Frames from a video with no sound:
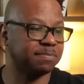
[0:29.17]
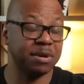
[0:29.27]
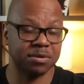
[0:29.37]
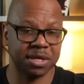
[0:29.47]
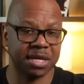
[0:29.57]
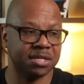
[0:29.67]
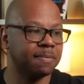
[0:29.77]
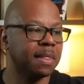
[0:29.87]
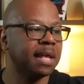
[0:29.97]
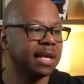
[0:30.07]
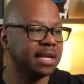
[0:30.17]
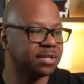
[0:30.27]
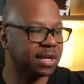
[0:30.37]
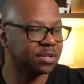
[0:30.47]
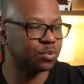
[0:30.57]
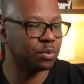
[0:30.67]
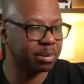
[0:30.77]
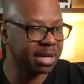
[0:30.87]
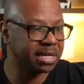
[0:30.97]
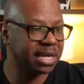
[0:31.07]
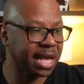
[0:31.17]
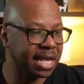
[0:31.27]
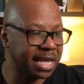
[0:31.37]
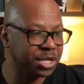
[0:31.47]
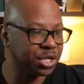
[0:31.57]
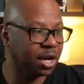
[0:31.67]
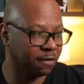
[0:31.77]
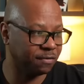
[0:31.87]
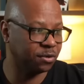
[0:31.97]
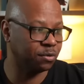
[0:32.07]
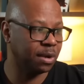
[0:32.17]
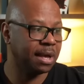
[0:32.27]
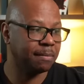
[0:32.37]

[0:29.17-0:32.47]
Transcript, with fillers: Peter says, he says, repent each of you,